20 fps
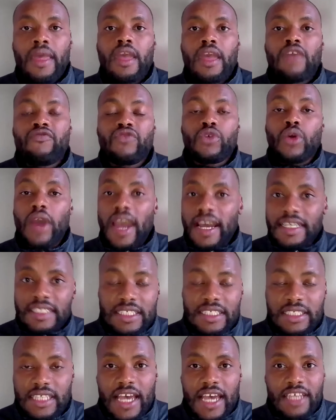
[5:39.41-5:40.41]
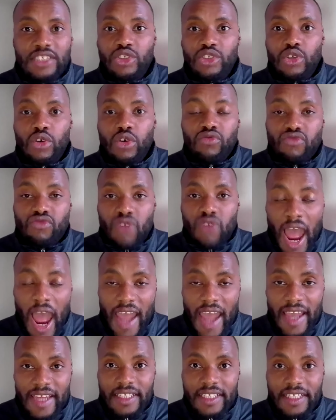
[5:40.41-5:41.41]
If you exercise your
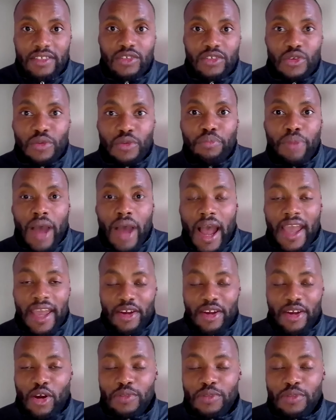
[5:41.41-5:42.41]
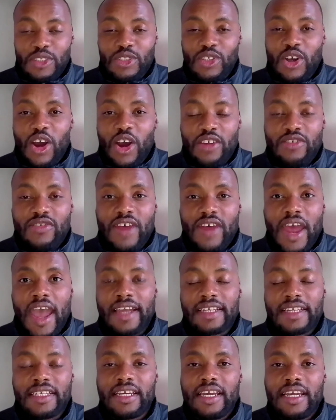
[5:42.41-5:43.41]
right to buy an options
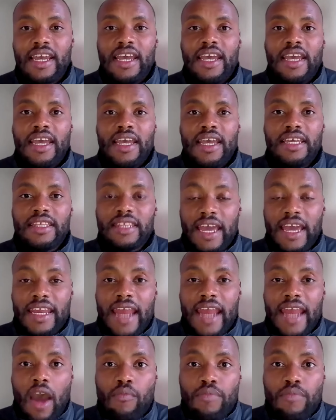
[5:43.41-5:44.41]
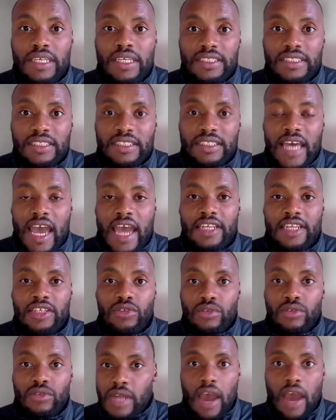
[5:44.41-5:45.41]
contract, it then now means that
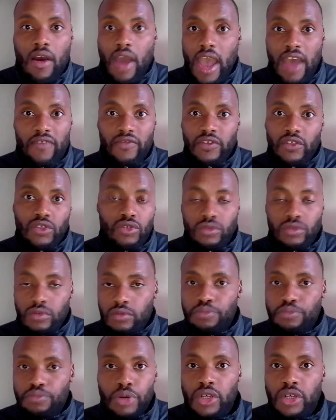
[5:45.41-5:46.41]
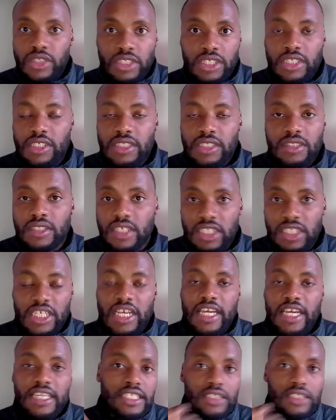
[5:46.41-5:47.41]
you now have to purchase the
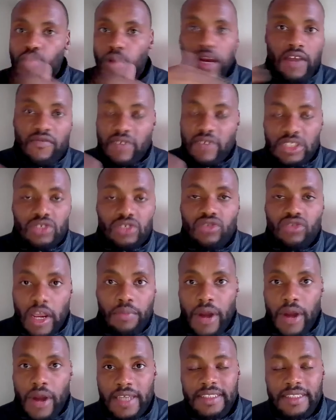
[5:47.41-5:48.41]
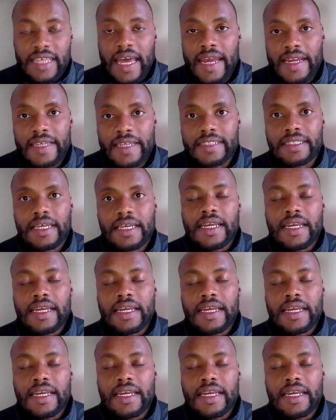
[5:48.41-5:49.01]
shares at whatever strike price that is.